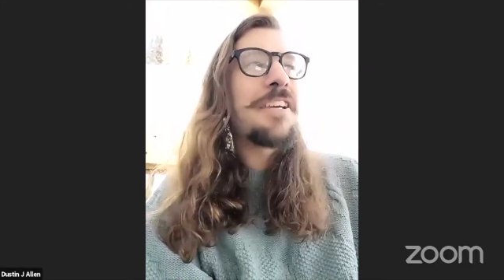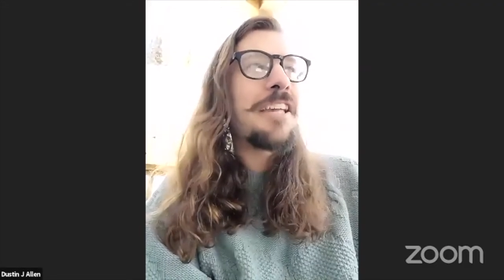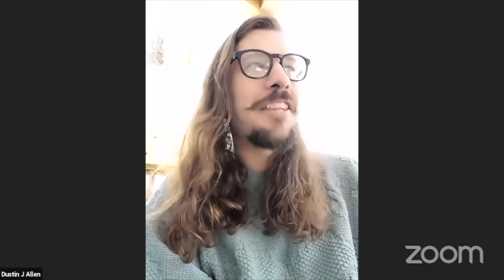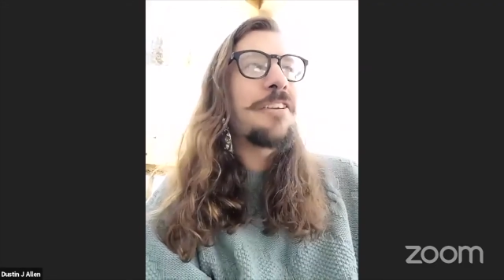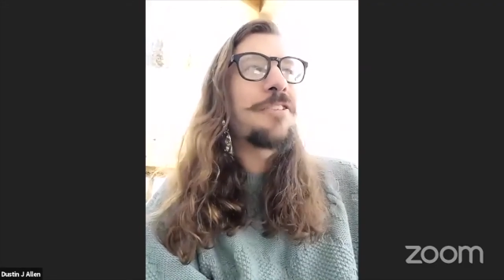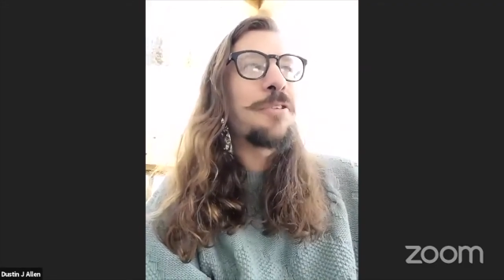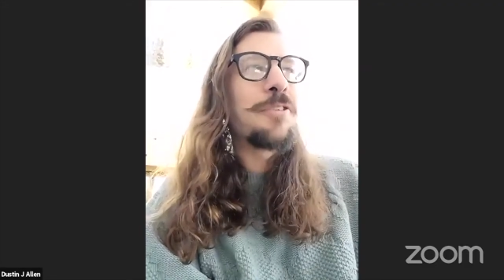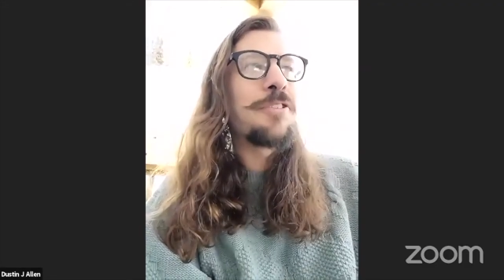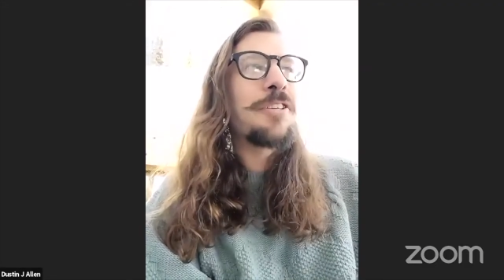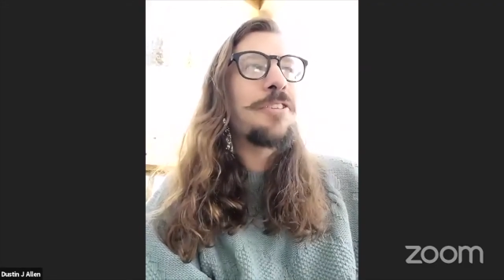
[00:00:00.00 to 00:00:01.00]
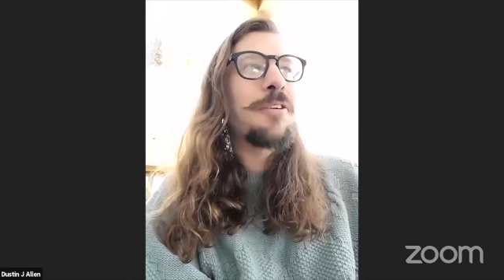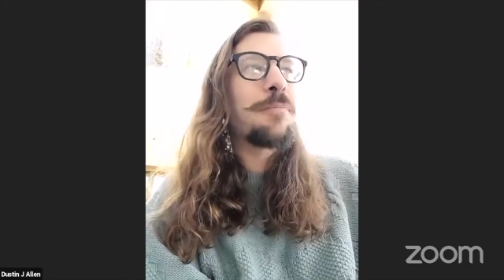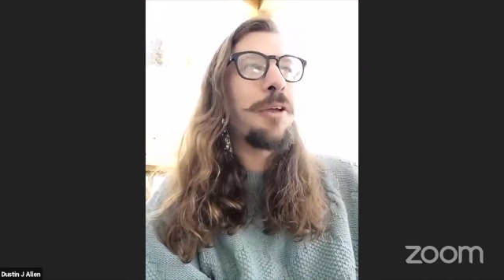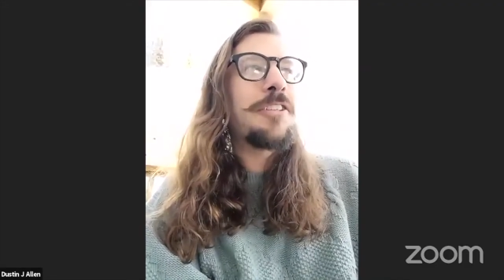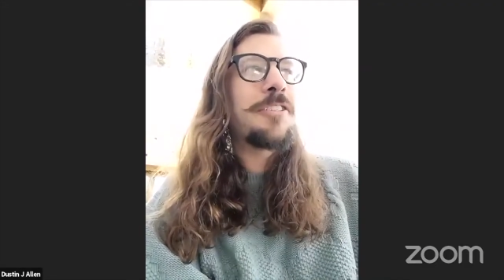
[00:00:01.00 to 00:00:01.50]
And then as soon as I started
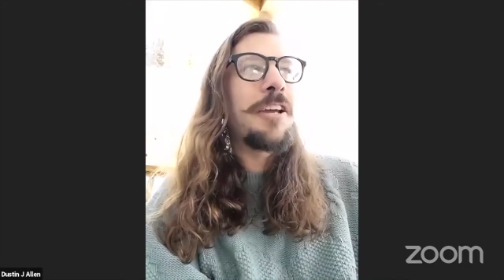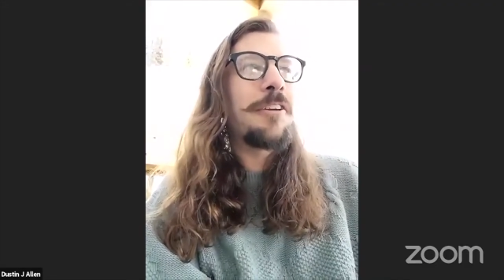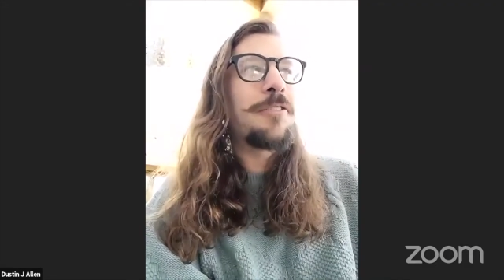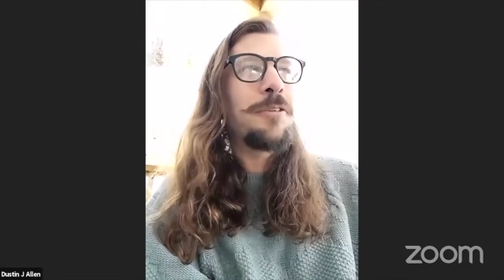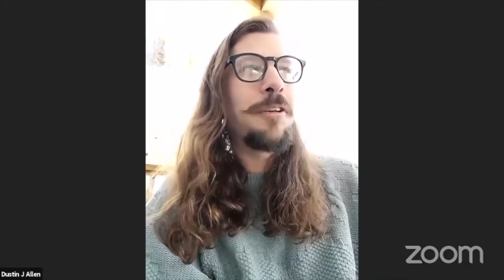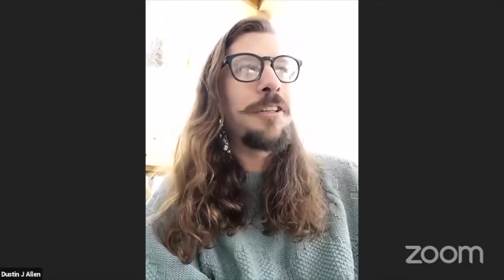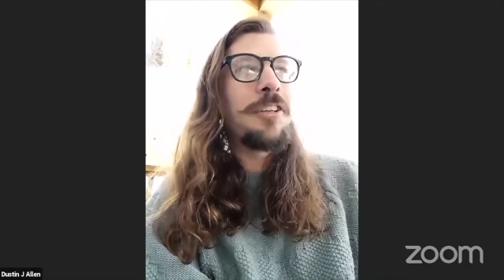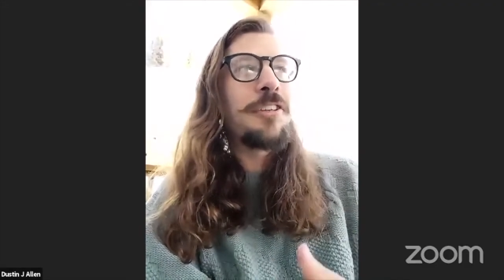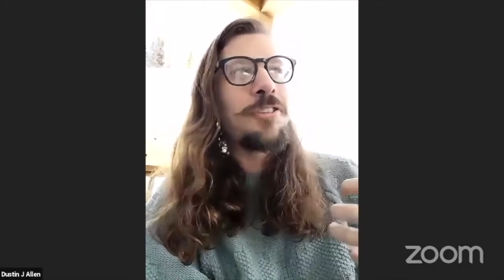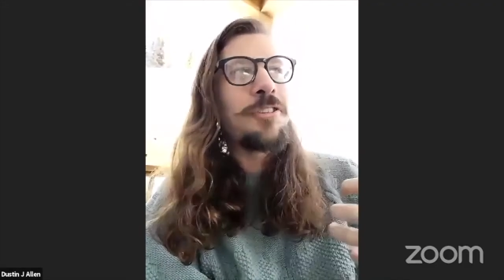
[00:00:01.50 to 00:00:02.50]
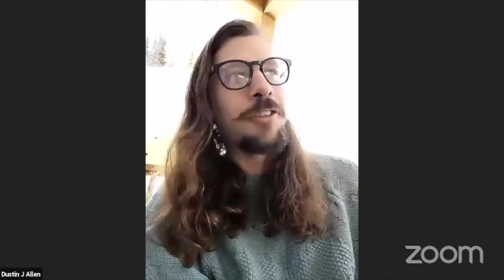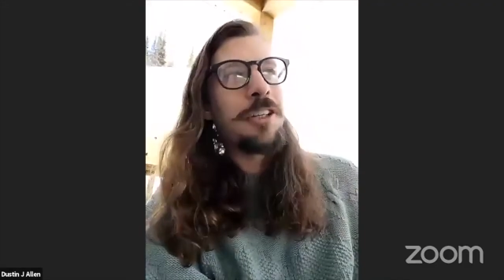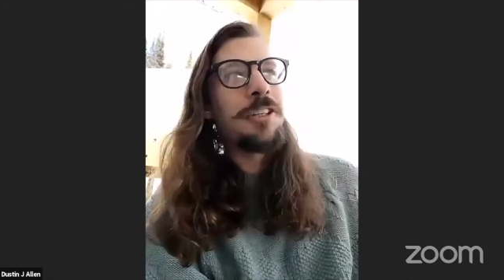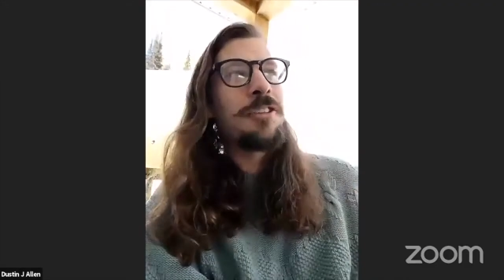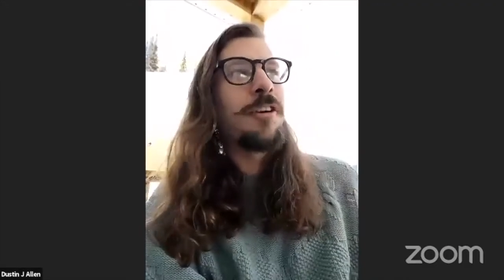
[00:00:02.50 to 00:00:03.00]
playing in standard tuning, they just took the
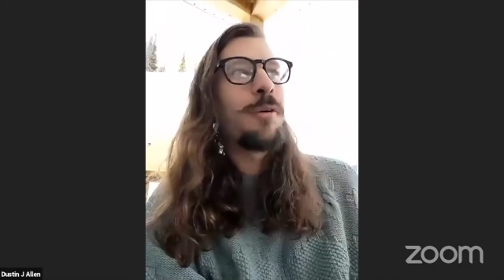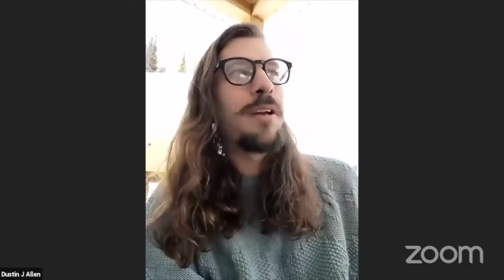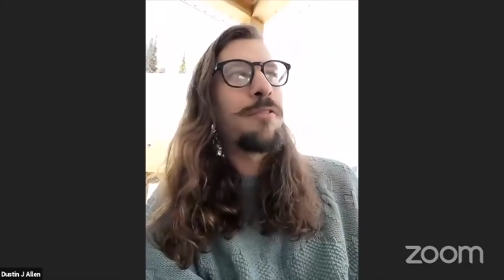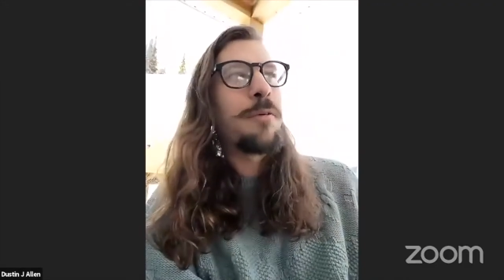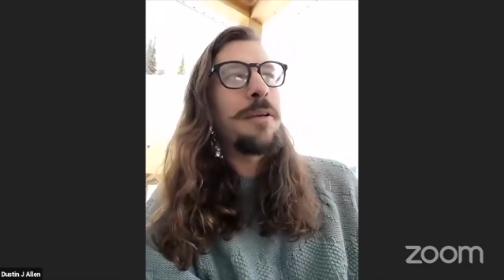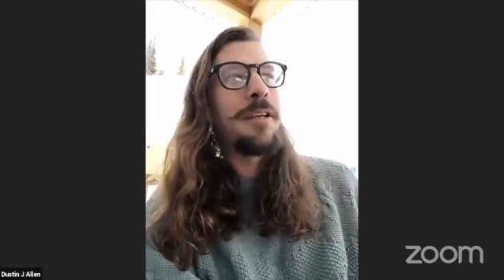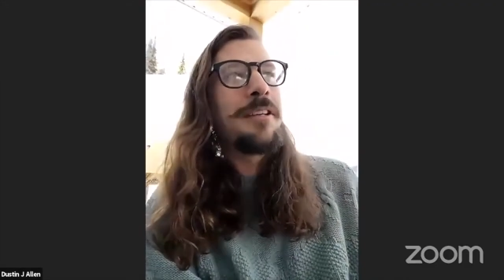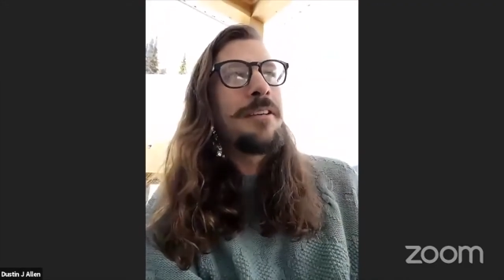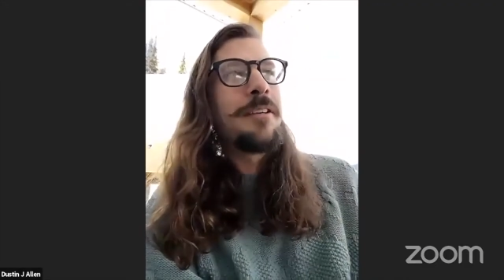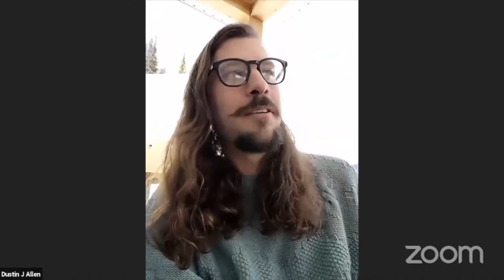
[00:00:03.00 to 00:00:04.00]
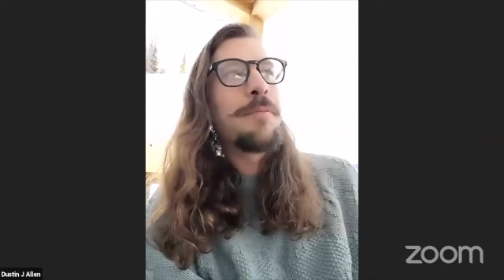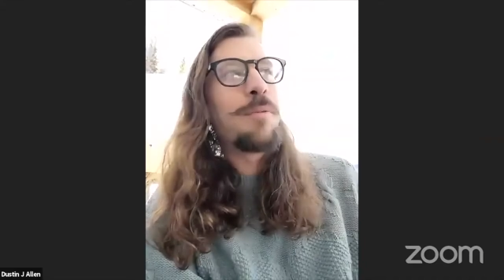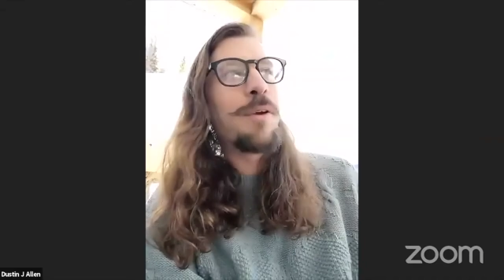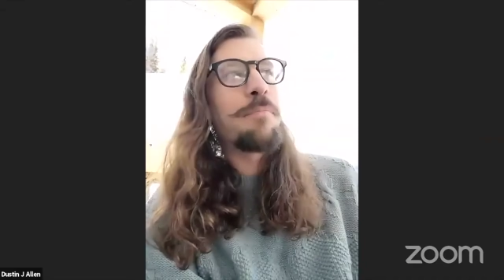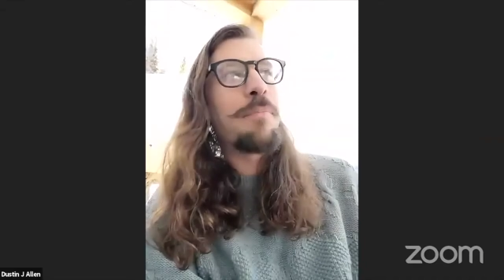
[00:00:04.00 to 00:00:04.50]
guitar away from me,
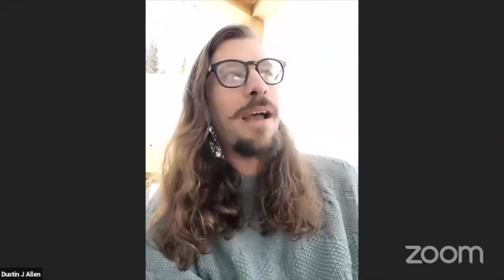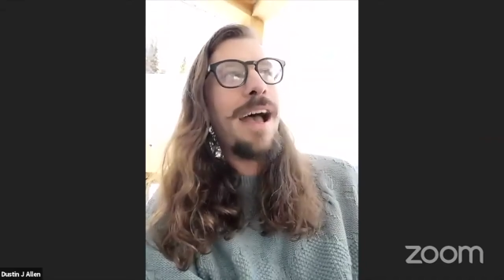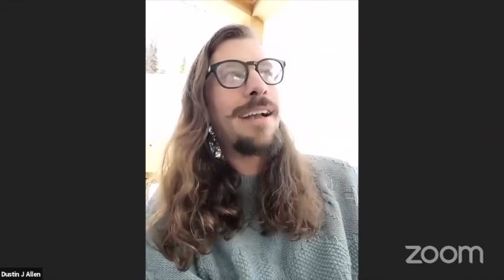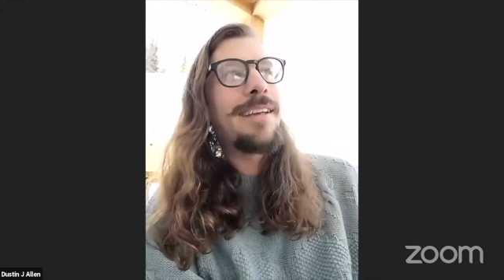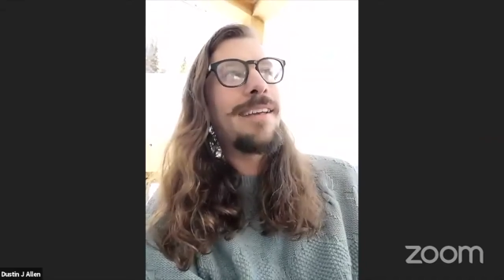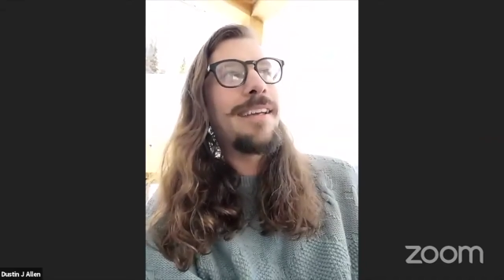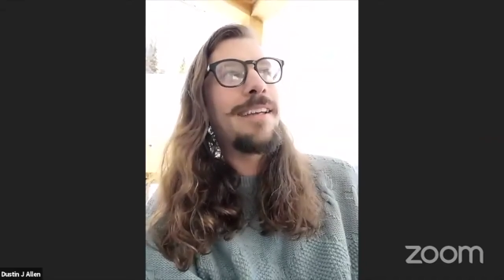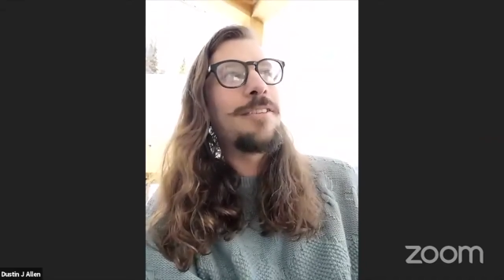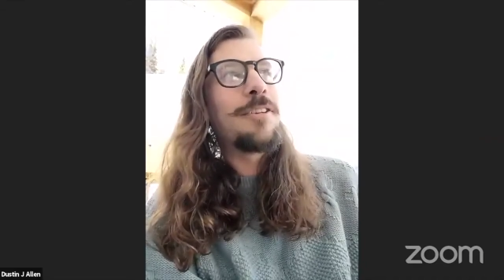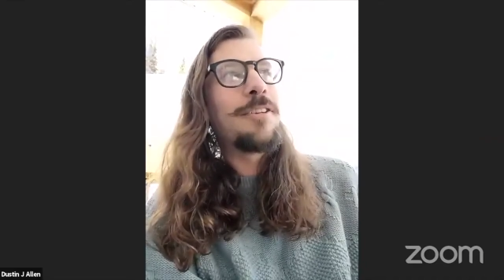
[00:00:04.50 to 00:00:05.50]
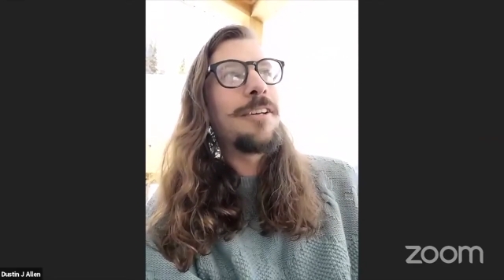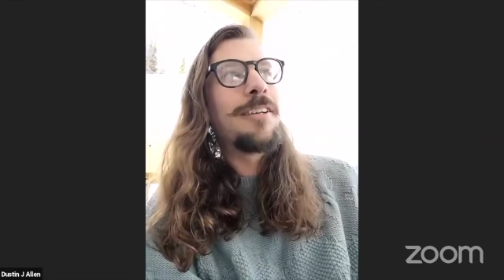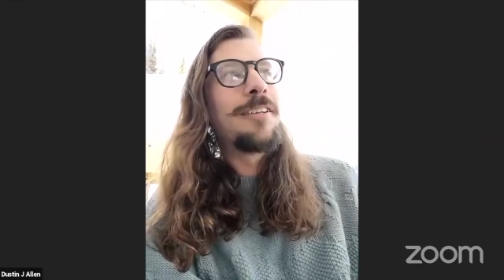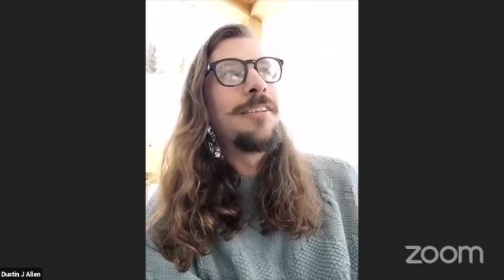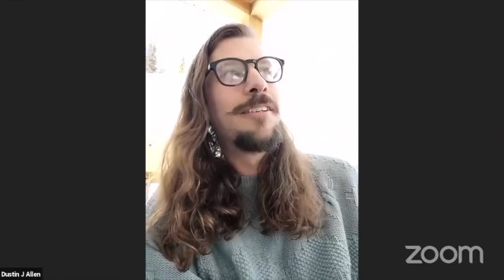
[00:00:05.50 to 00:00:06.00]
put it back into the
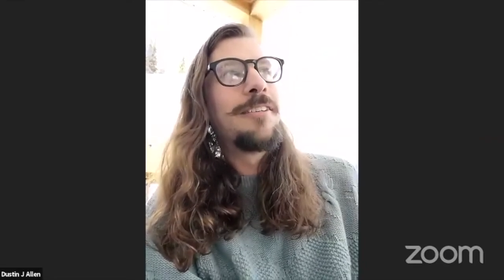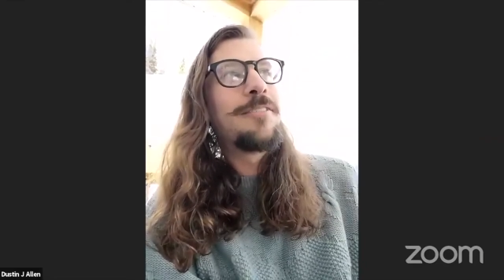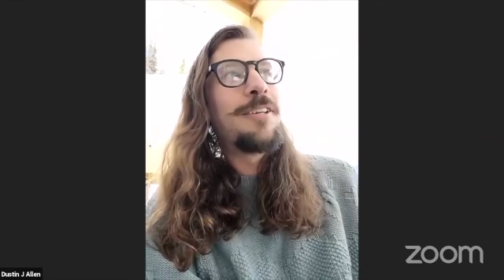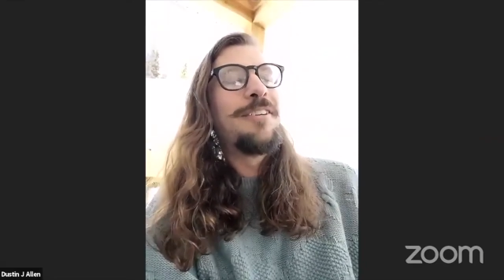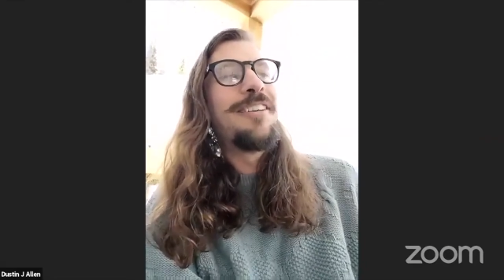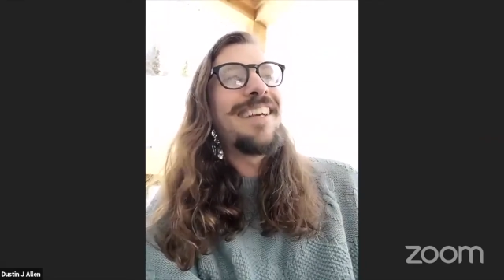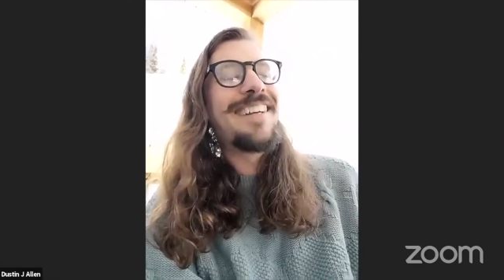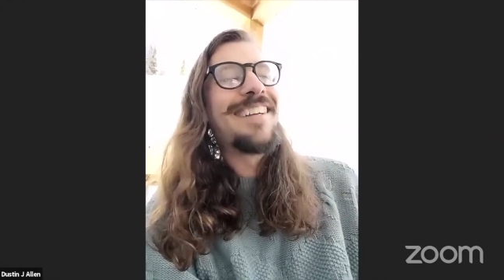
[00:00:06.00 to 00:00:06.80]
tuning,